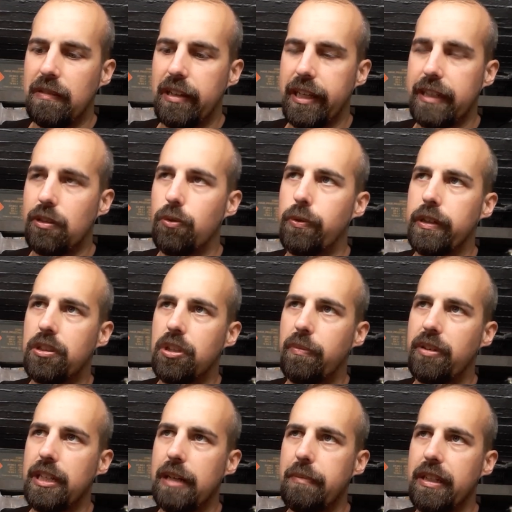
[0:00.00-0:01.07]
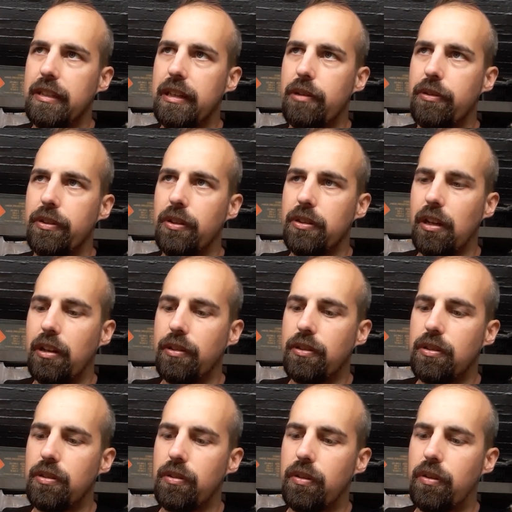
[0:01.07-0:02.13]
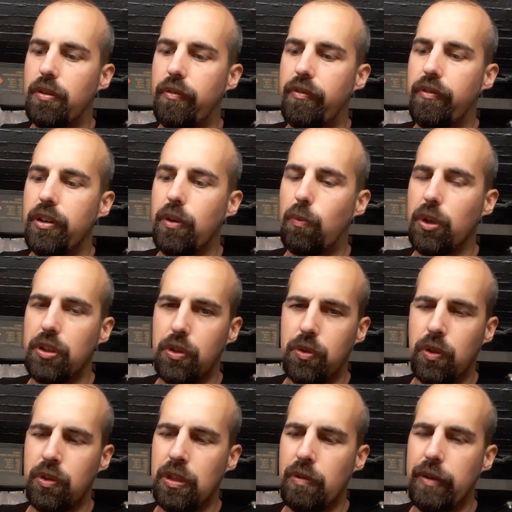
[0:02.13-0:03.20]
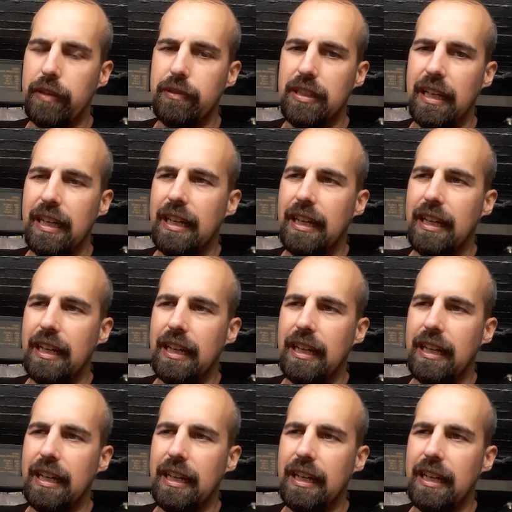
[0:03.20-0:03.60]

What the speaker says: like during summertime and there are not a lot of water sources around,